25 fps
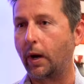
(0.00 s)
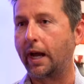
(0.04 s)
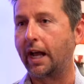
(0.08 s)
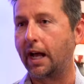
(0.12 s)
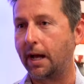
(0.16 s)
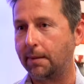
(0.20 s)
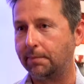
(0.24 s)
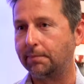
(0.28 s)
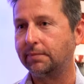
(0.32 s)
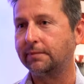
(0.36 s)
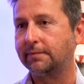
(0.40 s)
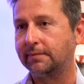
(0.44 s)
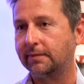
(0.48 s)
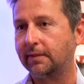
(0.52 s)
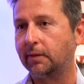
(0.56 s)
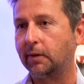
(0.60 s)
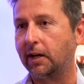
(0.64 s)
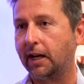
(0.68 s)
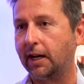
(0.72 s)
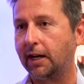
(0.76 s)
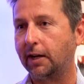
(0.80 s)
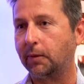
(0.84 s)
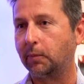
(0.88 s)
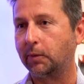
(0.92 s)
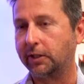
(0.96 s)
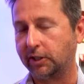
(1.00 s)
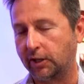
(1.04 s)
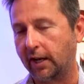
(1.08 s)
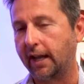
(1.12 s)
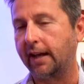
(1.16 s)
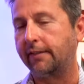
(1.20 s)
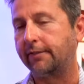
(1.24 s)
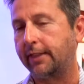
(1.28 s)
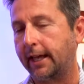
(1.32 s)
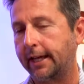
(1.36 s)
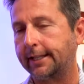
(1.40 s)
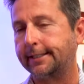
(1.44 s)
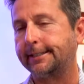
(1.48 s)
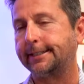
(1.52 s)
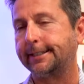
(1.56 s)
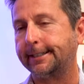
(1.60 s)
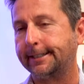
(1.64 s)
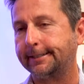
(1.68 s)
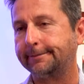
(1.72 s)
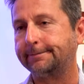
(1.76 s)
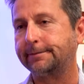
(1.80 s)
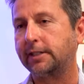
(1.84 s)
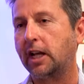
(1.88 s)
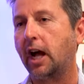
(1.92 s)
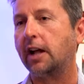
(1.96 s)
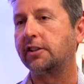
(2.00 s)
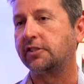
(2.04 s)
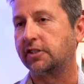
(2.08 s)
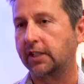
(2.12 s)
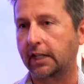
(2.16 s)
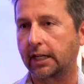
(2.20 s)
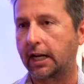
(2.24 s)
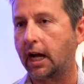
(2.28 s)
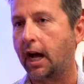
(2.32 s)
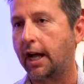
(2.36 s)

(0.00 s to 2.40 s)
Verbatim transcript: way up uh, when you have that uh, constant